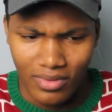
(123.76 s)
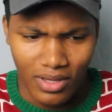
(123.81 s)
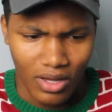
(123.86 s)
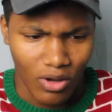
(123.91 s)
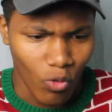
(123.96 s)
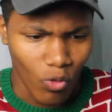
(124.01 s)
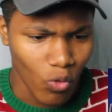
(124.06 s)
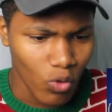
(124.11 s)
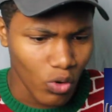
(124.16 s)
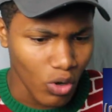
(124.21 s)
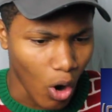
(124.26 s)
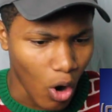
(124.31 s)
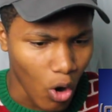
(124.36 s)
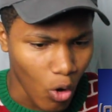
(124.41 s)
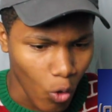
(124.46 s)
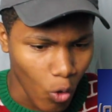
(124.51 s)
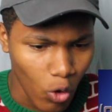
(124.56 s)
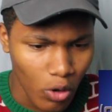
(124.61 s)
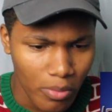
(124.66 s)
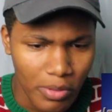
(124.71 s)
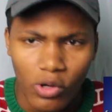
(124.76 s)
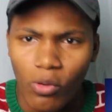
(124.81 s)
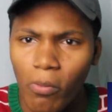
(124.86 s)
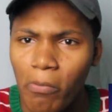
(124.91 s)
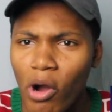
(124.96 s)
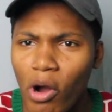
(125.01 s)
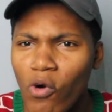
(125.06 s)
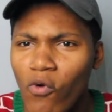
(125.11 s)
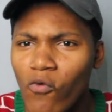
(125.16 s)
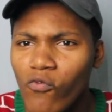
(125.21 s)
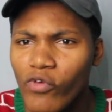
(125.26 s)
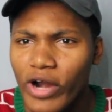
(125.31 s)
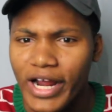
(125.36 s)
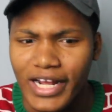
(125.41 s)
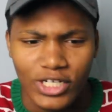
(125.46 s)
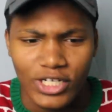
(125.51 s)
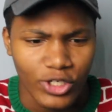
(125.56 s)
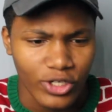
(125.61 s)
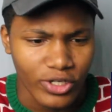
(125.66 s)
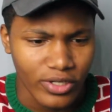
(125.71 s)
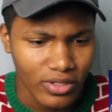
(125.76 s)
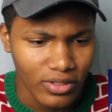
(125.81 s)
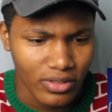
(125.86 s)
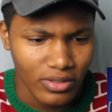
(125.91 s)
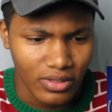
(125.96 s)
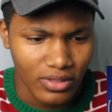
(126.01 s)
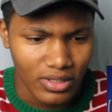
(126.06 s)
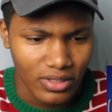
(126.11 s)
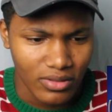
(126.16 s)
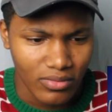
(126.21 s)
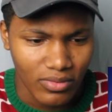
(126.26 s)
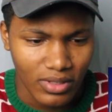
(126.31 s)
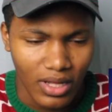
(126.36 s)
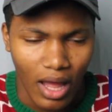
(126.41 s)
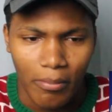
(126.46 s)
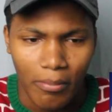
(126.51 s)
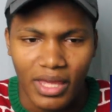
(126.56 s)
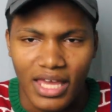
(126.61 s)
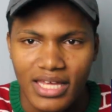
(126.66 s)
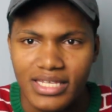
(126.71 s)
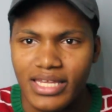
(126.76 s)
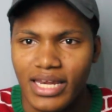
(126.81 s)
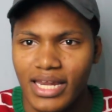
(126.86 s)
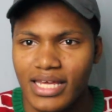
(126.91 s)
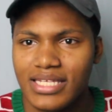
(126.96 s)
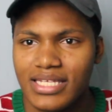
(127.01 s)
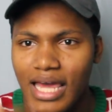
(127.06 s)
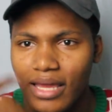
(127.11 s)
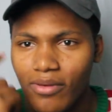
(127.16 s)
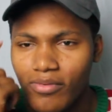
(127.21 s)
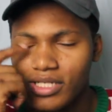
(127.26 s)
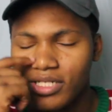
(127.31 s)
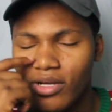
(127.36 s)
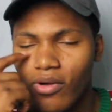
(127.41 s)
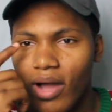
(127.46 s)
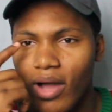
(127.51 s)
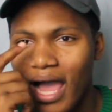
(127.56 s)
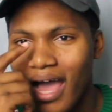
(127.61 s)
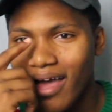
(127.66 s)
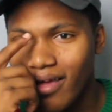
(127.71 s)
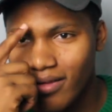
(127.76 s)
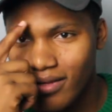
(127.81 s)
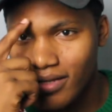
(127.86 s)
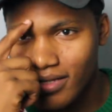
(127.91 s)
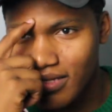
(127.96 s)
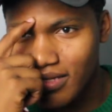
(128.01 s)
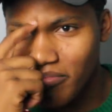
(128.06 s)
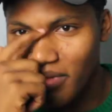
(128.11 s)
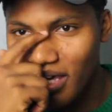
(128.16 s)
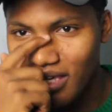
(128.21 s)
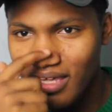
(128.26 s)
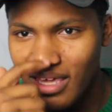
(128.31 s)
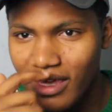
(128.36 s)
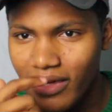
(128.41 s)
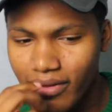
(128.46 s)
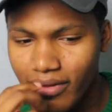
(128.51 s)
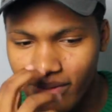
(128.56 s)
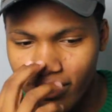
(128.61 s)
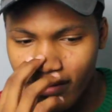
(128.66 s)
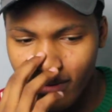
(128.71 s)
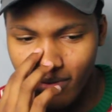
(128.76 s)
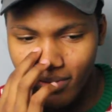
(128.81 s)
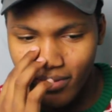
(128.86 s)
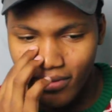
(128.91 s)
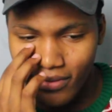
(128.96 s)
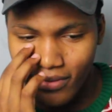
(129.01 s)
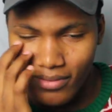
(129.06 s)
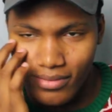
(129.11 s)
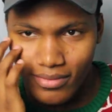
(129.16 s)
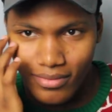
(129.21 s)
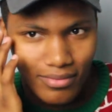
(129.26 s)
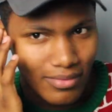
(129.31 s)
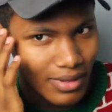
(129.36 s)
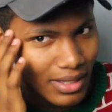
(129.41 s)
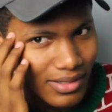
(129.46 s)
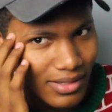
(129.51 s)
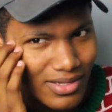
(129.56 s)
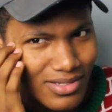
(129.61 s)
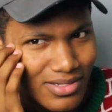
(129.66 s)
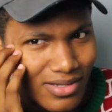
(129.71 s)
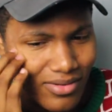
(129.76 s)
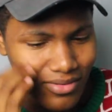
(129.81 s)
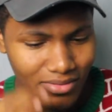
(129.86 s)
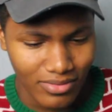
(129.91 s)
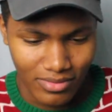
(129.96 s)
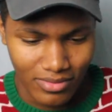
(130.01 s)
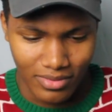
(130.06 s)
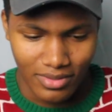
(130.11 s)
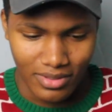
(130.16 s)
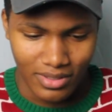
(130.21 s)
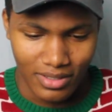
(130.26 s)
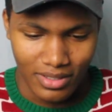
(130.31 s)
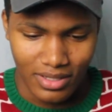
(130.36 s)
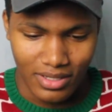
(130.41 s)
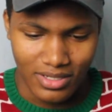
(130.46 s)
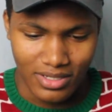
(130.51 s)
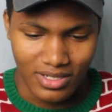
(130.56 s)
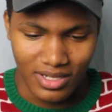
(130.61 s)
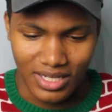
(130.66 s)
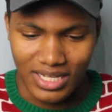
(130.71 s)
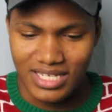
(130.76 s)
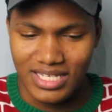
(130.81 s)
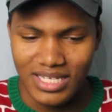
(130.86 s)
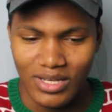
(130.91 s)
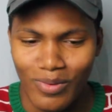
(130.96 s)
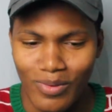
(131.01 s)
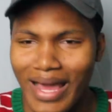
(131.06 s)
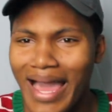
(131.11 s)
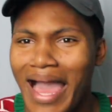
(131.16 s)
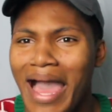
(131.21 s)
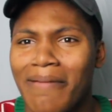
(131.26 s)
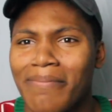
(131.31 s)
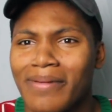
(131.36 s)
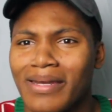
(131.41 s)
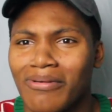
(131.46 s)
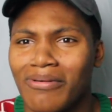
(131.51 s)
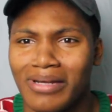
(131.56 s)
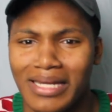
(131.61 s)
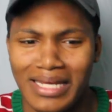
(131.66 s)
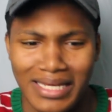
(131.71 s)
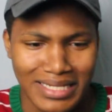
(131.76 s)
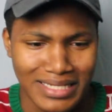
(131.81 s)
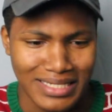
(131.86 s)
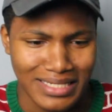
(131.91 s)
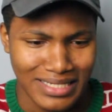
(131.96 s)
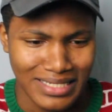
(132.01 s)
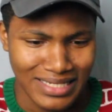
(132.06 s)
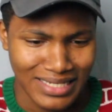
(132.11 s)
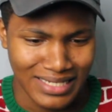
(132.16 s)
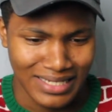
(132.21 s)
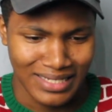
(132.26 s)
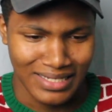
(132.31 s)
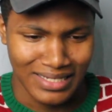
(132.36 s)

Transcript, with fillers: A orbital bone fracture. I'm guessing that's like with your eye or something like that. I think so. So let's see what happened on this.